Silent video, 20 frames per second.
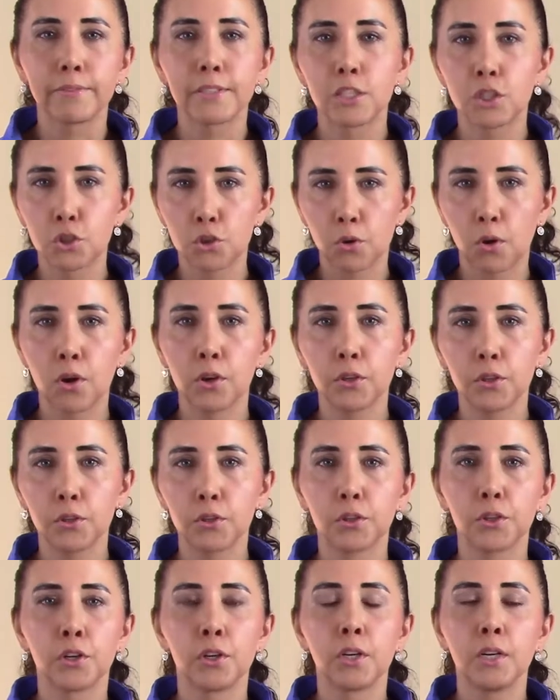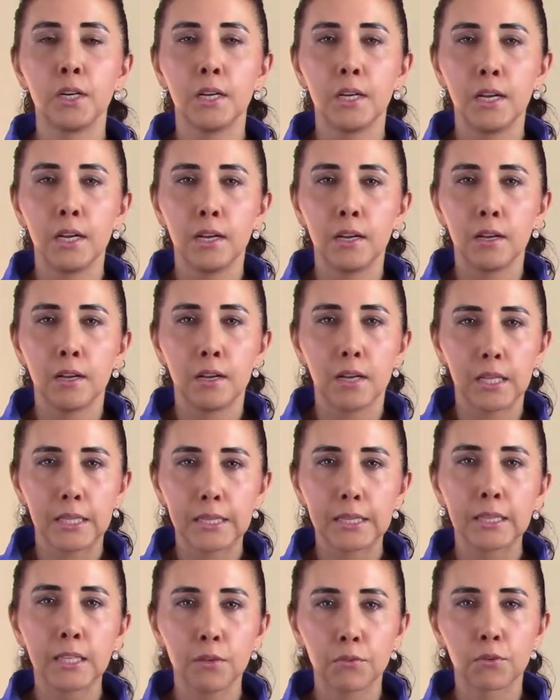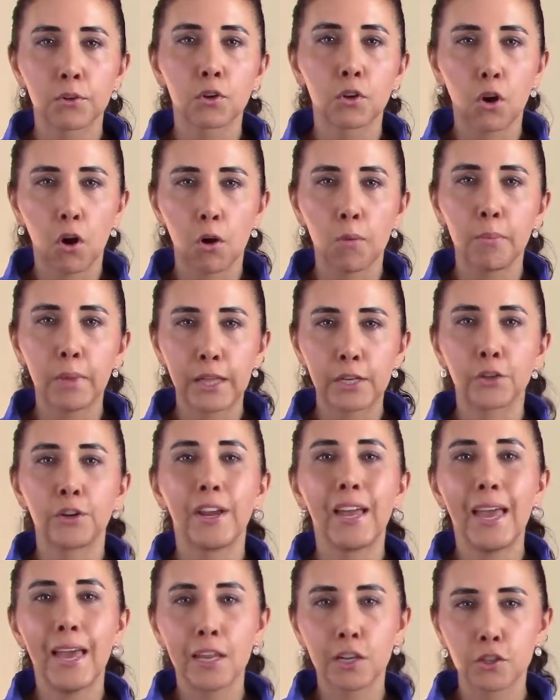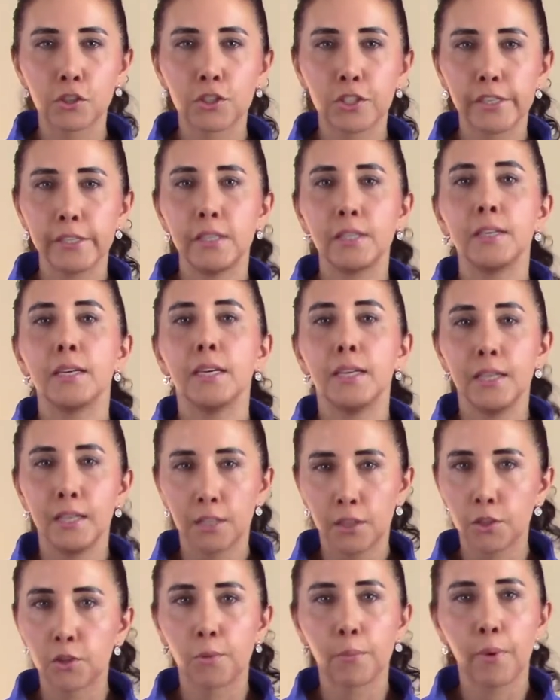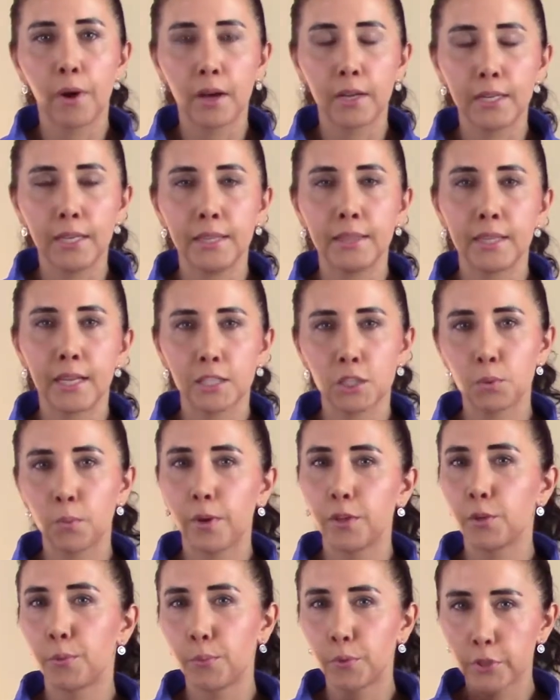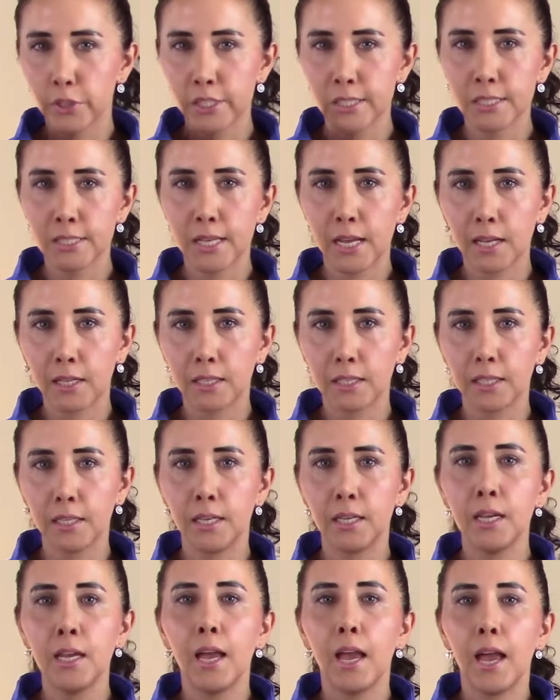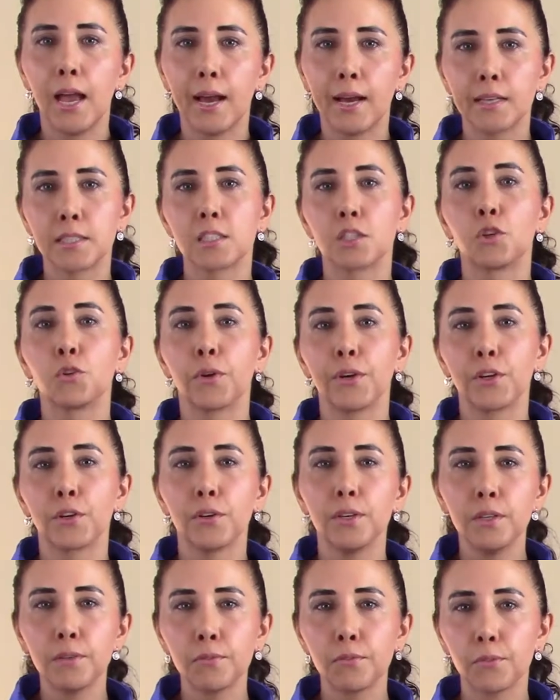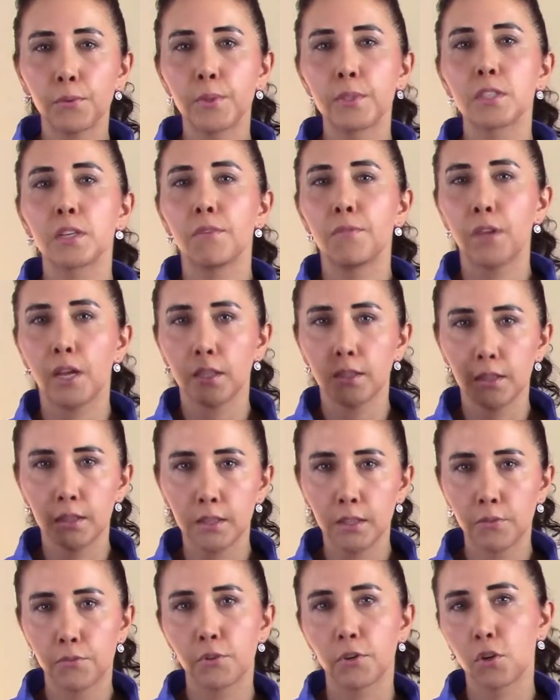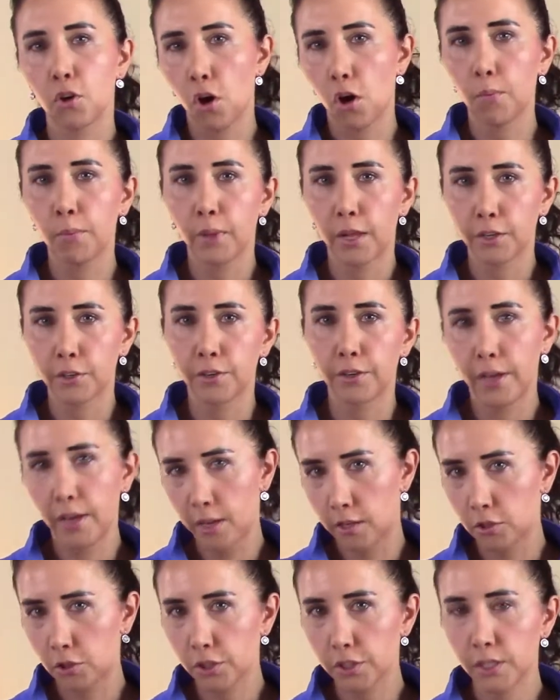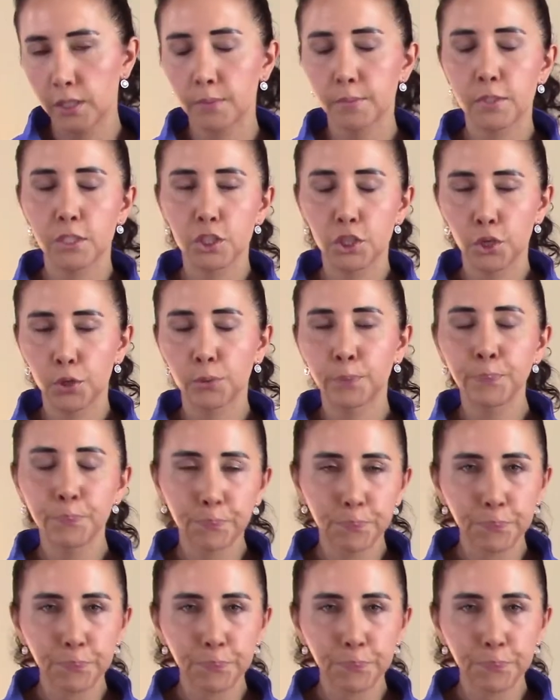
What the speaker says: stronger liver gallbladder energy in their body, and that's why their personality has a greater influence of that liver gallbladder energy. So